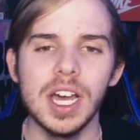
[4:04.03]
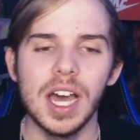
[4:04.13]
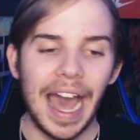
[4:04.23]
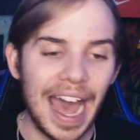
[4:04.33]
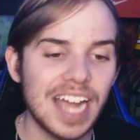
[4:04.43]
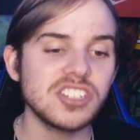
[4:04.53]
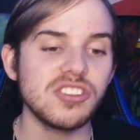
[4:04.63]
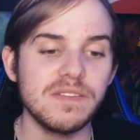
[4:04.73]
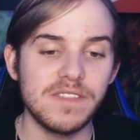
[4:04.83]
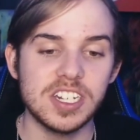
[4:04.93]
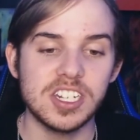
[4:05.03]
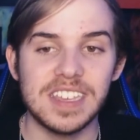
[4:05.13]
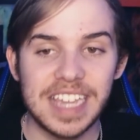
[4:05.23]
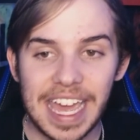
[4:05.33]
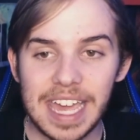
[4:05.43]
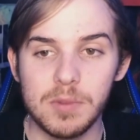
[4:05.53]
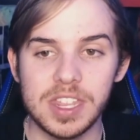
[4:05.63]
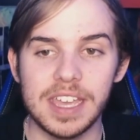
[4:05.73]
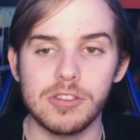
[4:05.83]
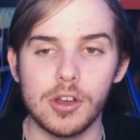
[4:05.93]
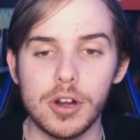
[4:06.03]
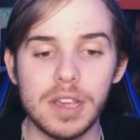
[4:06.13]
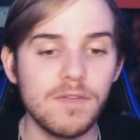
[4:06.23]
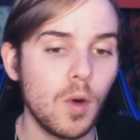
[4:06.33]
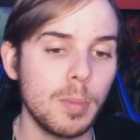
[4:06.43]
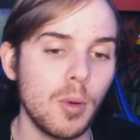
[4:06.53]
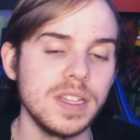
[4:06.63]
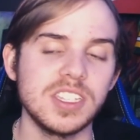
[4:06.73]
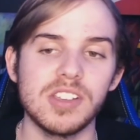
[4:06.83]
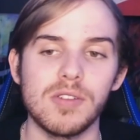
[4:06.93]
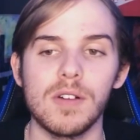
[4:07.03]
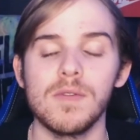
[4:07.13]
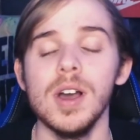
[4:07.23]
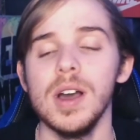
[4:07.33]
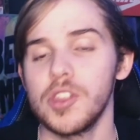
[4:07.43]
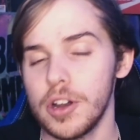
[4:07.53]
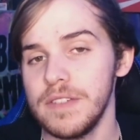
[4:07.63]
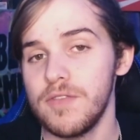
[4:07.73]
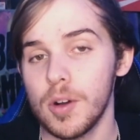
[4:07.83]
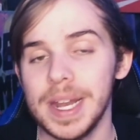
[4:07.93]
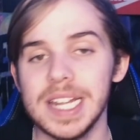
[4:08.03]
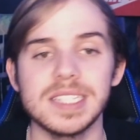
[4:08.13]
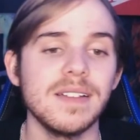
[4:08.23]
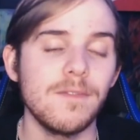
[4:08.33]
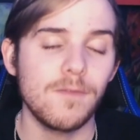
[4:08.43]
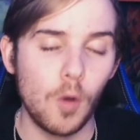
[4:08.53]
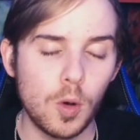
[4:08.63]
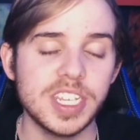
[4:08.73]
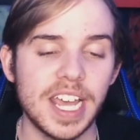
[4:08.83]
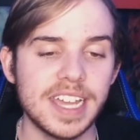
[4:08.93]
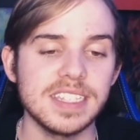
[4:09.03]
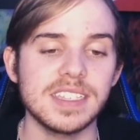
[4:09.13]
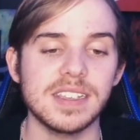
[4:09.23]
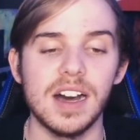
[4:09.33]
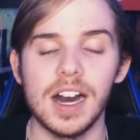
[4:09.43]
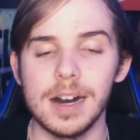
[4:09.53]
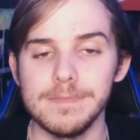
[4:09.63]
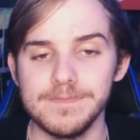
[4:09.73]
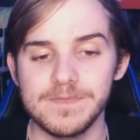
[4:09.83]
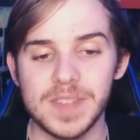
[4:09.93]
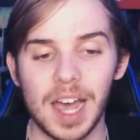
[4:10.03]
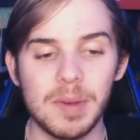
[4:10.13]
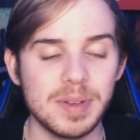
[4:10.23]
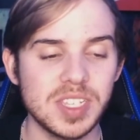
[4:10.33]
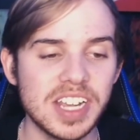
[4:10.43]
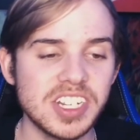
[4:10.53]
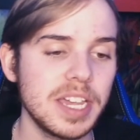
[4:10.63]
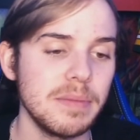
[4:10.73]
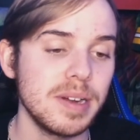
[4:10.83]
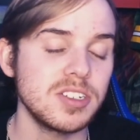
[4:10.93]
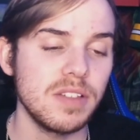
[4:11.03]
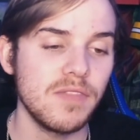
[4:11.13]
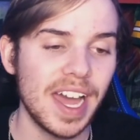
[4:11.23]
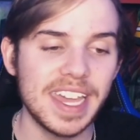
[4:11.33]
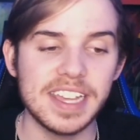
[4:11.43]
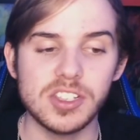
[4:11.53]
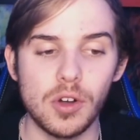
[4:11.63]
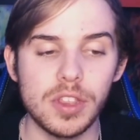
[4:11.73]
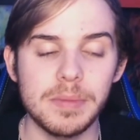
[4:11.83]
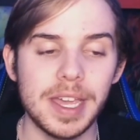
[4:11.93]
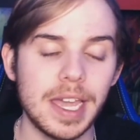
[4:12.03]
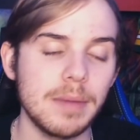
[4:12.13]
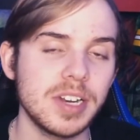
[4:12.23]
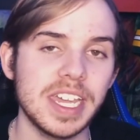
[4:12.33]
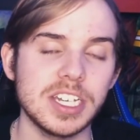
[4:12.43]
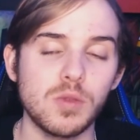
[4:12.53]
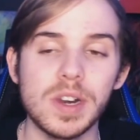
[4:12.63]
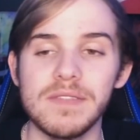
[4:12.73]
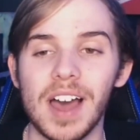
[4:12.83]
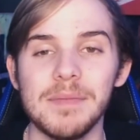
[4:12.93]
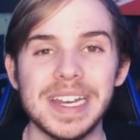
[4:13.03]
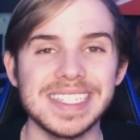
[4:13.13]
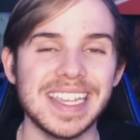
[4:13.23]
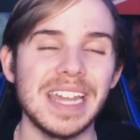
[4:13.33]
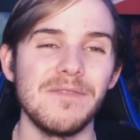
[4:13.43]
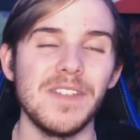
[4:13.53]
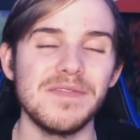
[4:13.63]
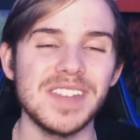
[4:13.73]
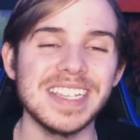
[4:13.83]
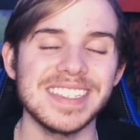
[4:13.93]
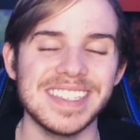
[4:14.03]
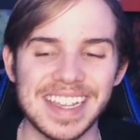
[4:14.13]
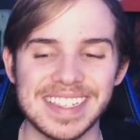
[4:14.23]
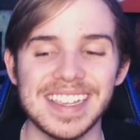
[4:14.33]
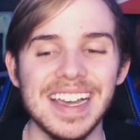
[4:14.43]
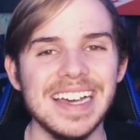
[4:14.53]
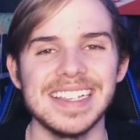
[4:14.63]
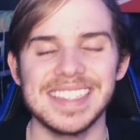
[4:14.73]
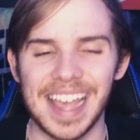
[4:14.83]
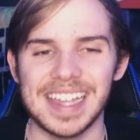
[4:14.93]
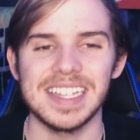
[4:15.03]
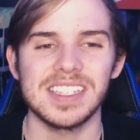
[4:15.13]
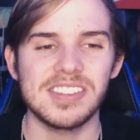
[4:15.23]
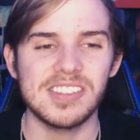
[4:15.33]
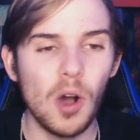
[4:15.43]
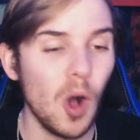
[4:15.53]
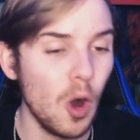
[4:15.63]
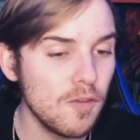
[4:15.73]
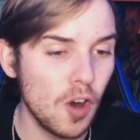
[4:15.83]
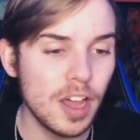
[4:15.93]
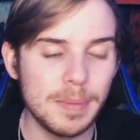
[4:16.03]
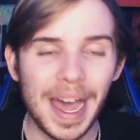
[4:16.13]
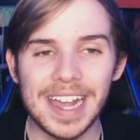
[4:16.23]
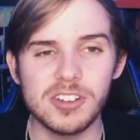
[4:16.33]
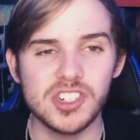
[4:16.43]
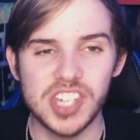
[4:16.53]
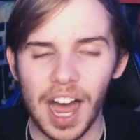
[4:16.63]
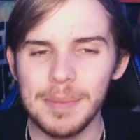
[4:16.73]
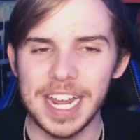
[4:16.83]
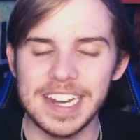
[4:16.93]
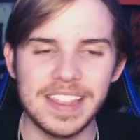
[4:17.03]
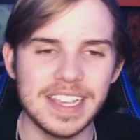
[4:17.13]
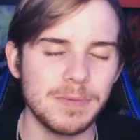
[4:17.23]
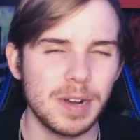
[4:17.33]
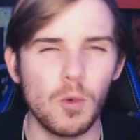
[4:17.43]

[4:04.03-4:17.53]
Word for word: actually finished the game with a 34.0, 34 minutes, 4 seconds um, time of possession compared to the Vikings only being able to get 25 minutes and 56 seconds. So overall, the Packers dominated this one. And what